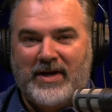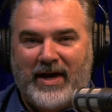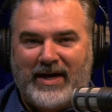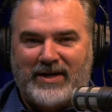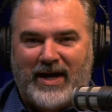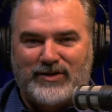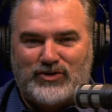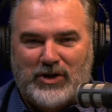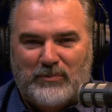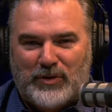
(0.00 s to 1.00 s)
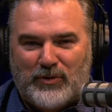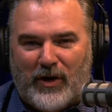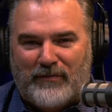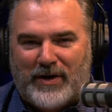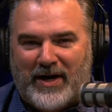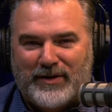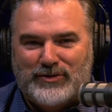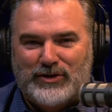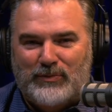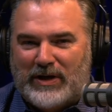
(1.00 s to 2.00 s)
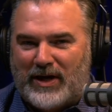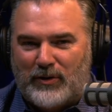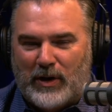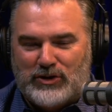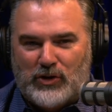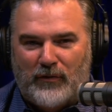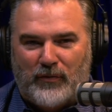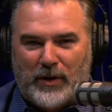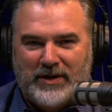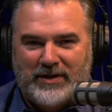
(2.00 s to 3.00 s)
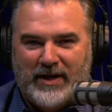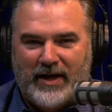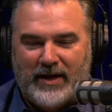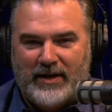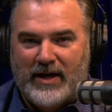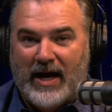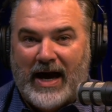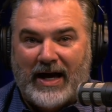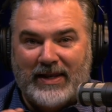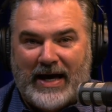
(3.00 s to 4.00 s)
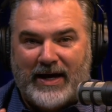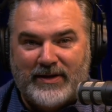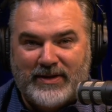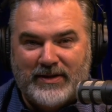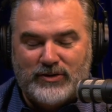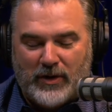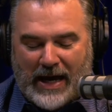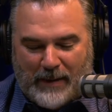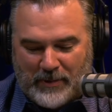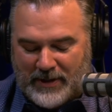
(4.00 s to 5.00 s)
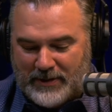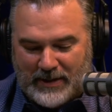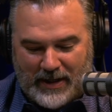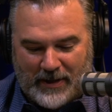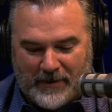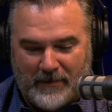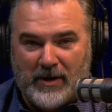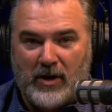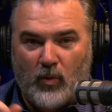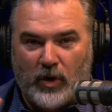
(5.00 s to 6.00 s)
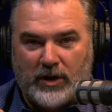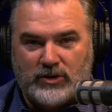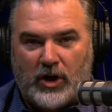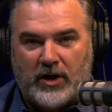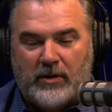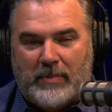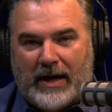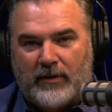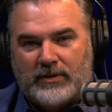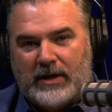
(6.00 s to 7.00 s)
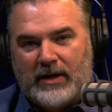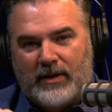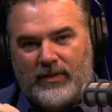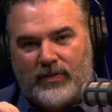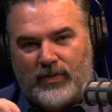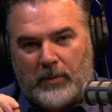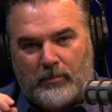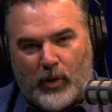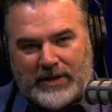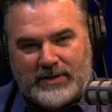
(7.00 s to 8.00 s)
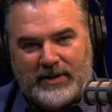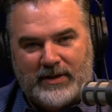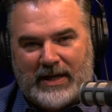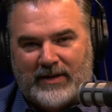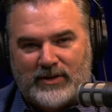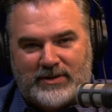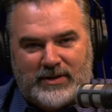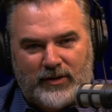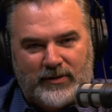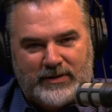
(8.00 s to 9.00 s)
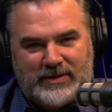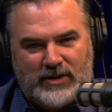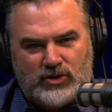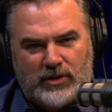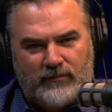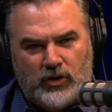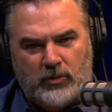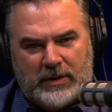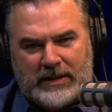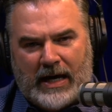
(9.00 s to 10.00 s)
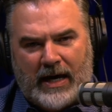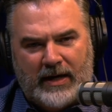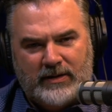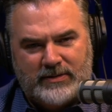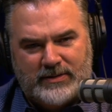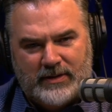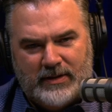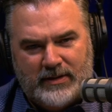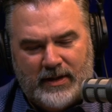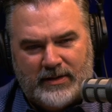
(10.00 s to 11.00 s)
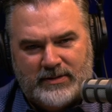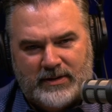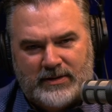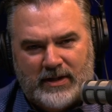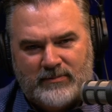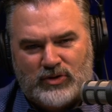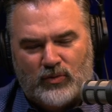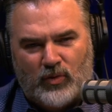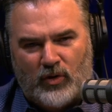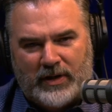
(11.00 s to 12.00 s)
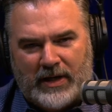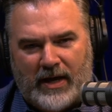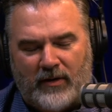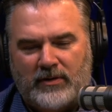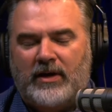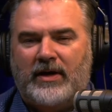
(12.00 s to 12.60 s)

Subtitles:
Hey guys, Jim with Crawfordology. We got a great show for you today. A lot of things are happening. We're going to talk about the president and the sterilization of humankind as the Dems are rolling out.